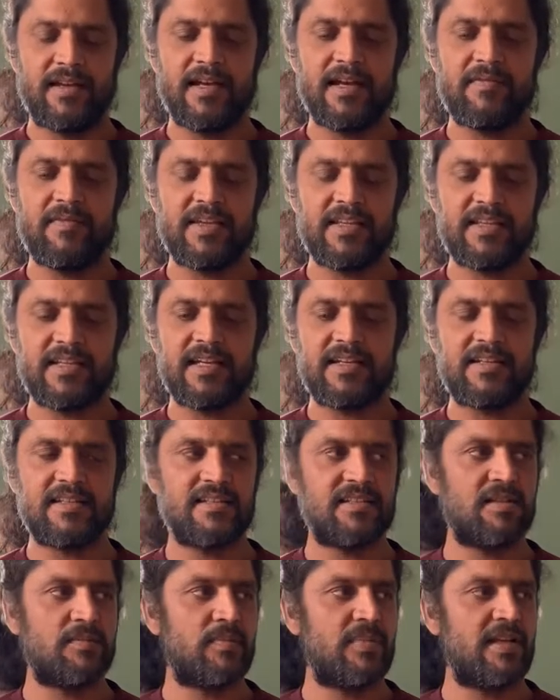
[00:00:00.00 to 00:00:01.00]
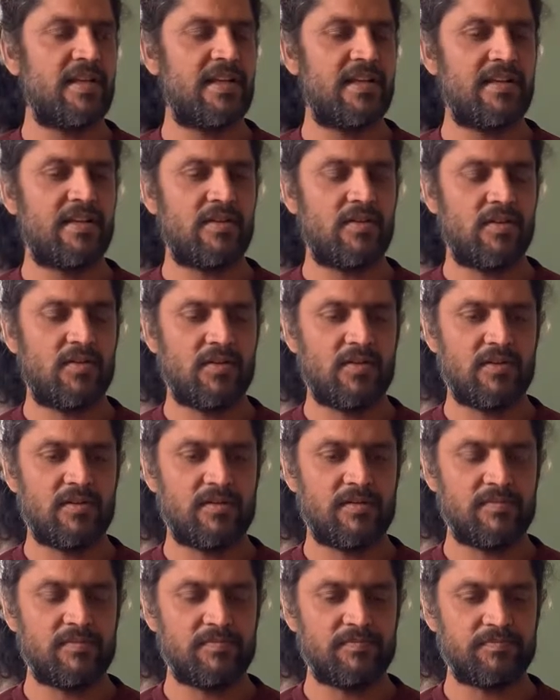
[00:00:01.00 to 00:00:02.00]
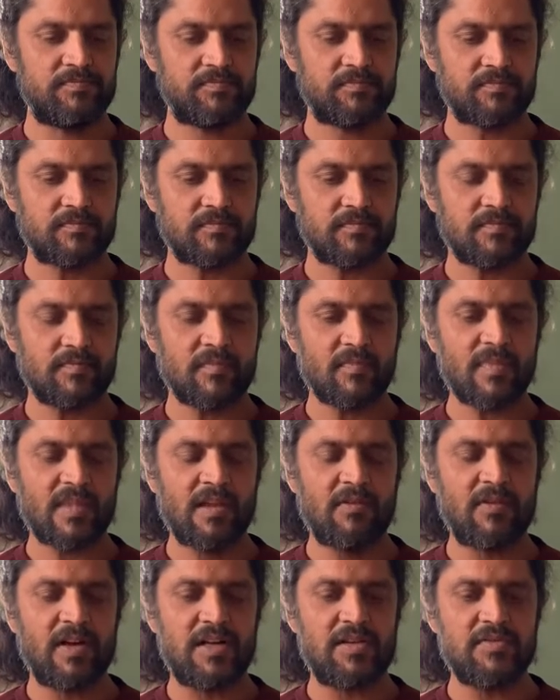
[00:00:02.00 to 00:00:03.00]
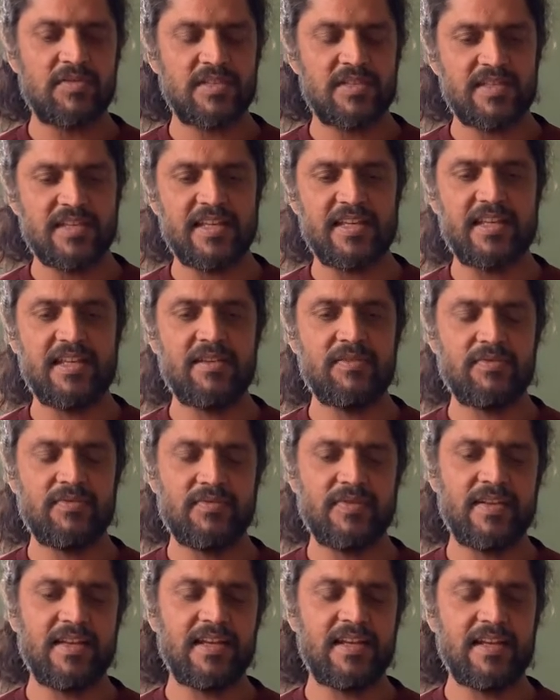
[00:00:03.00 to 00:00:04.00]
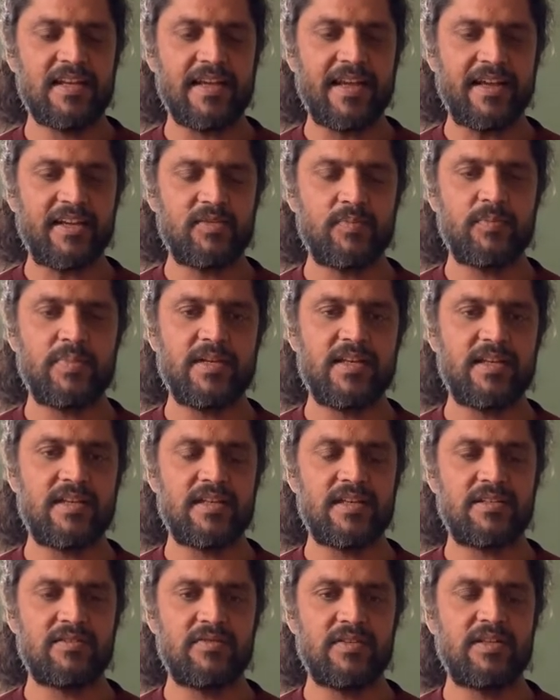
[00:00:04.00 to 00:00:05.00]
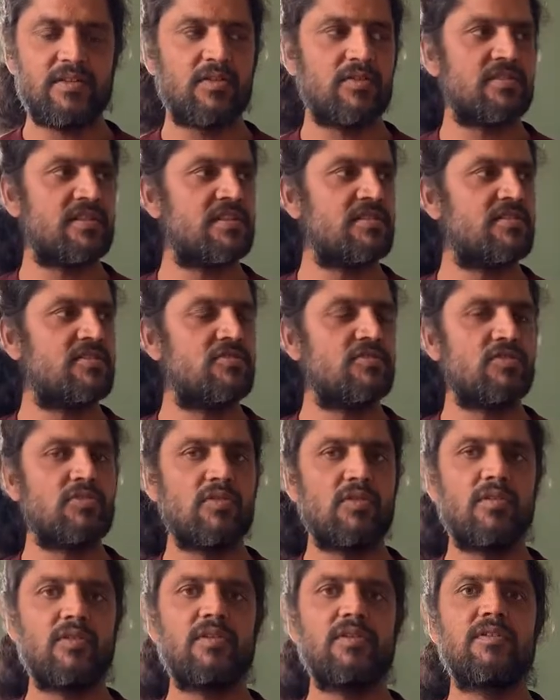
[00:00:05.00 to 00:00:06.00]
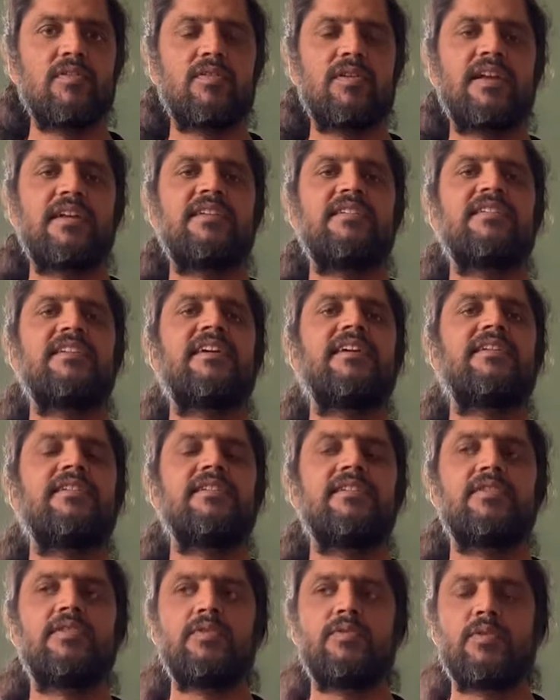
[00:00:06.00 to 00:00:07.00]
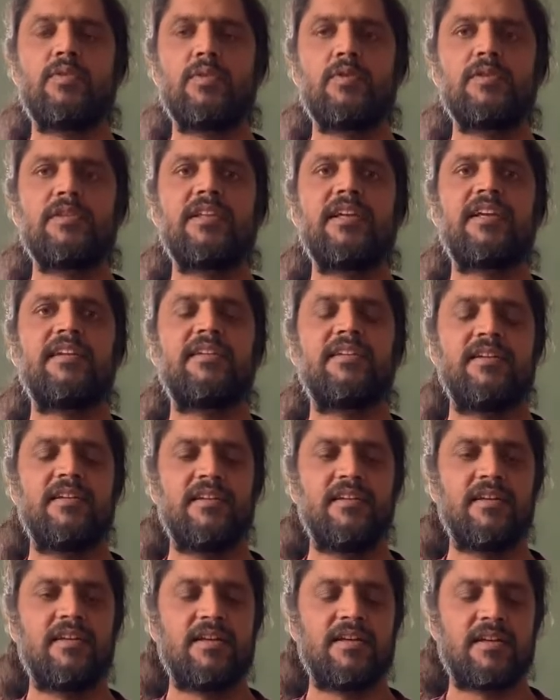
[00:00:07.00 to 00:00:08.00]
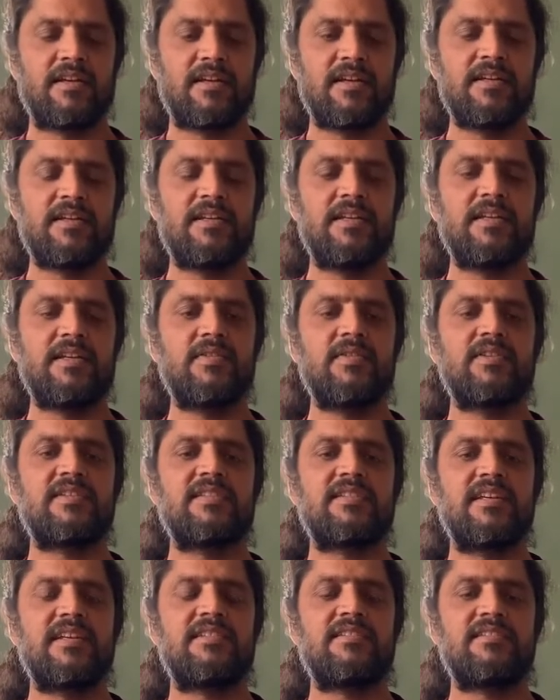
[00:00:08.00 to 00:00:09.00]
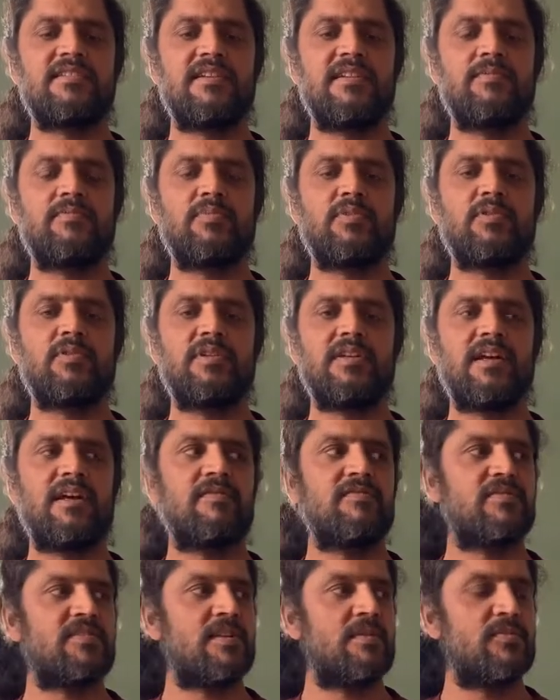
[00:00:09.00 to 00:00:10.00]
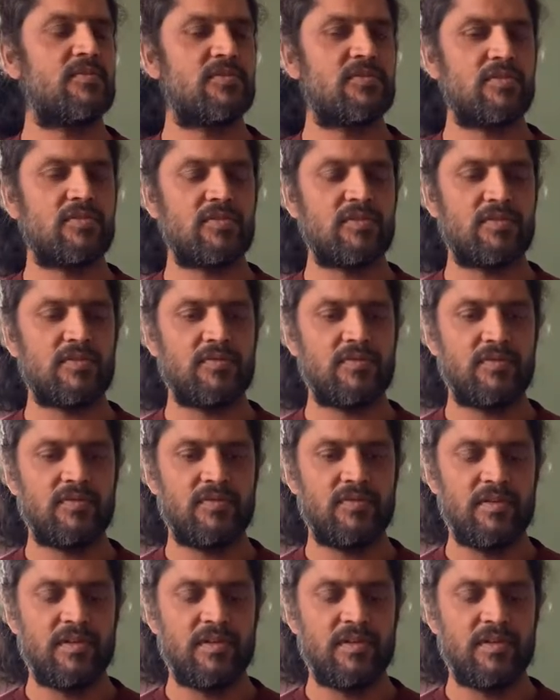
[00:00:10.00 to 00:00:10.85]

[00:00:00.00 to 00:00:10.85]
having that discipline on what we see, feel, experience. We're not just drawn or attracted to all that continuous sensory input. Have some sort of